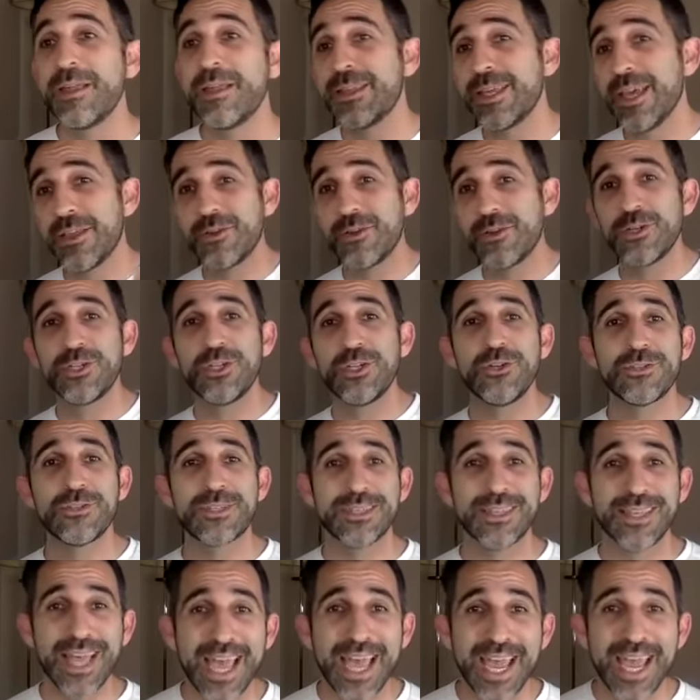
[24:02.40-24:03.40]
the other dude's
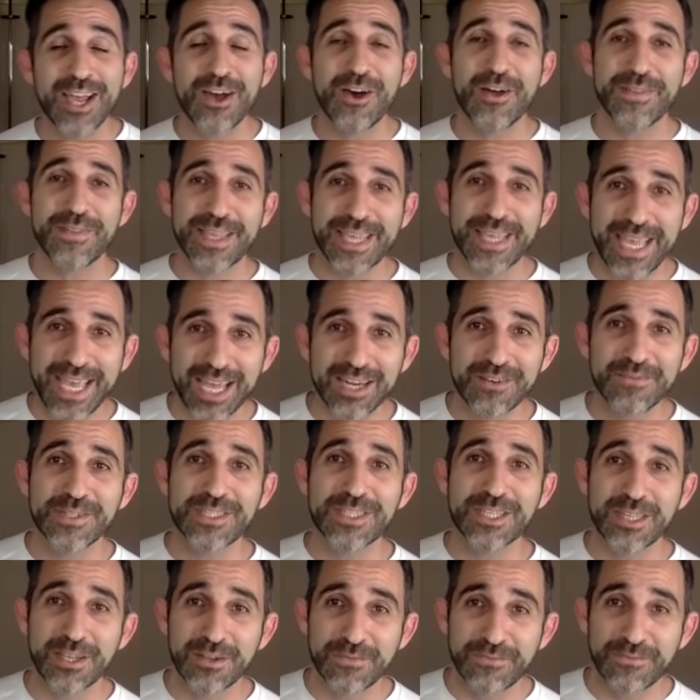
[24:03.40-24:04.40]
laying on the
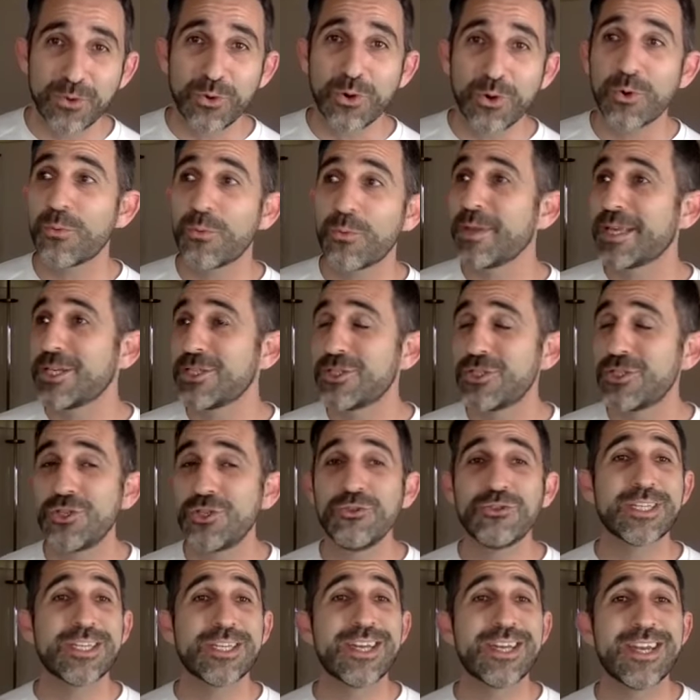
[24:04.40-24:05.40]
canvas of the floor because you
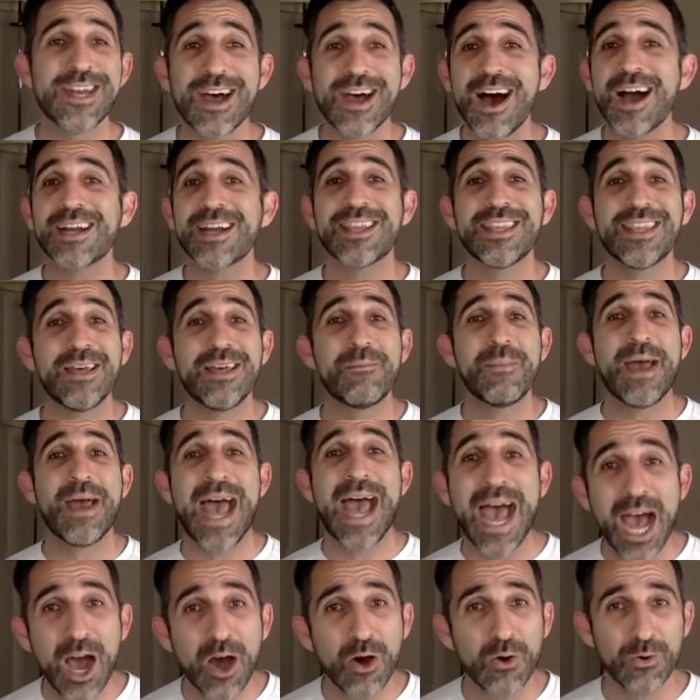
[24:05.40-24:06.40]
just knocked them
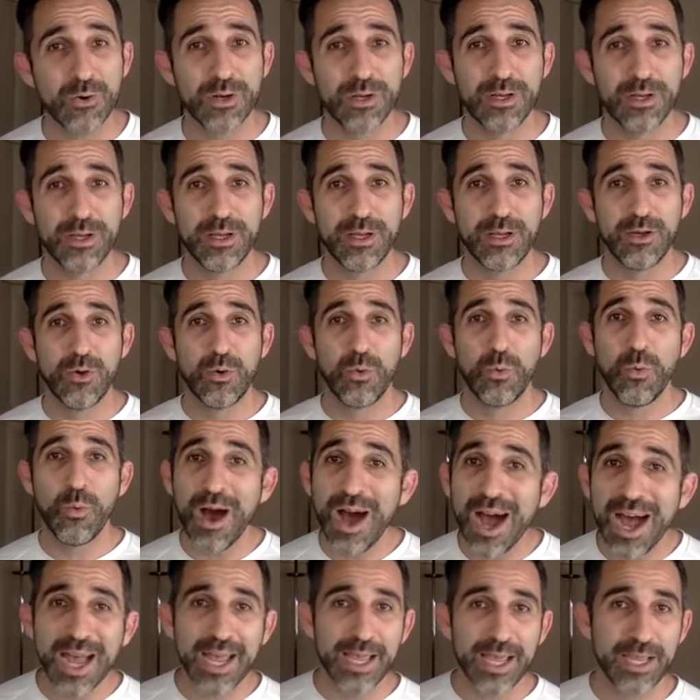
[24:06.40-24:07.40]
out.
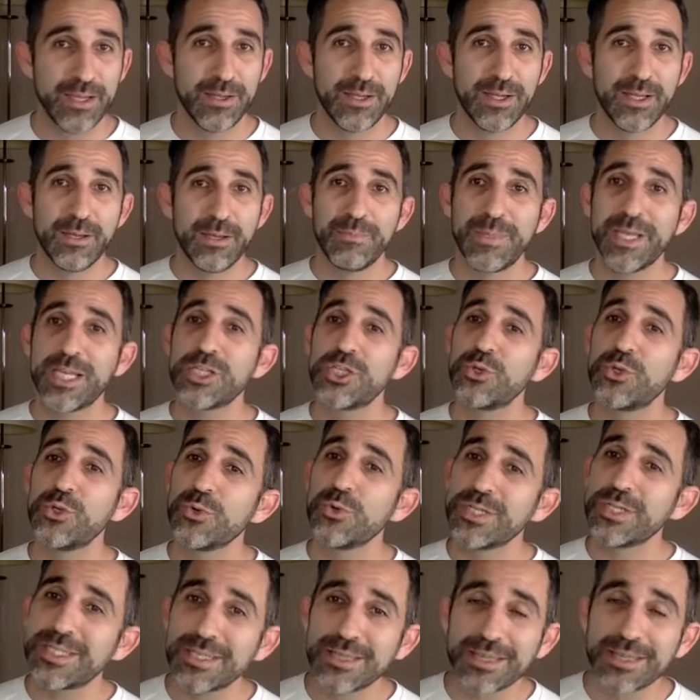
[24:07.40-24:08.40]
Why? Because you
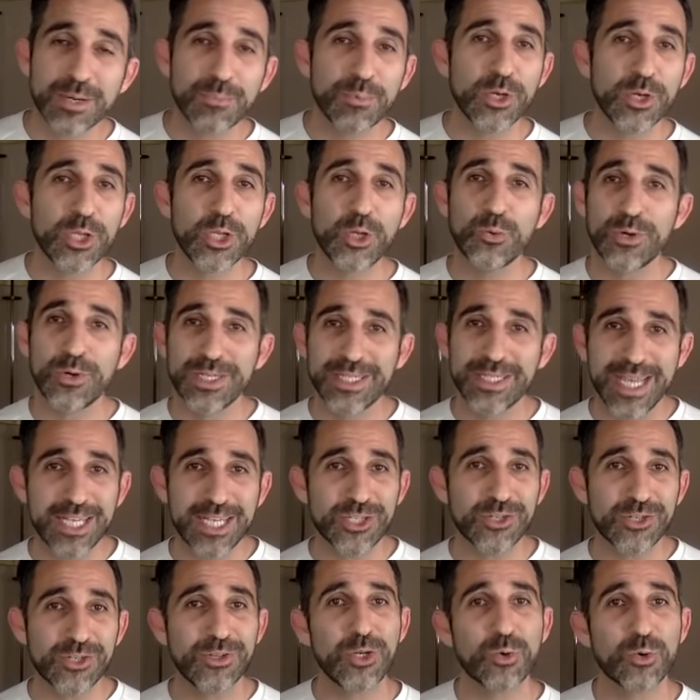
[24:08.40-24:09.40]
were deliberate, you were
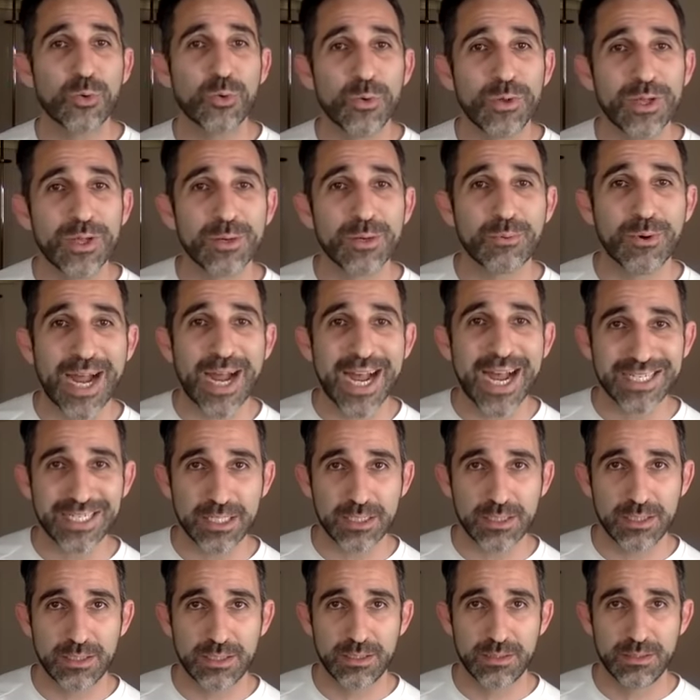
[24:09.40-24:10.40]
intentional, and you were willing to
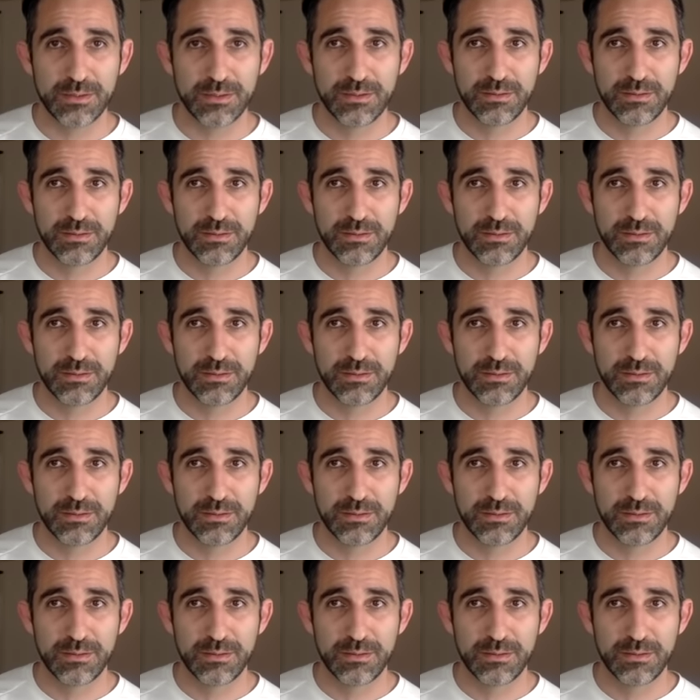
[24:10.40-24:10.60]
practice.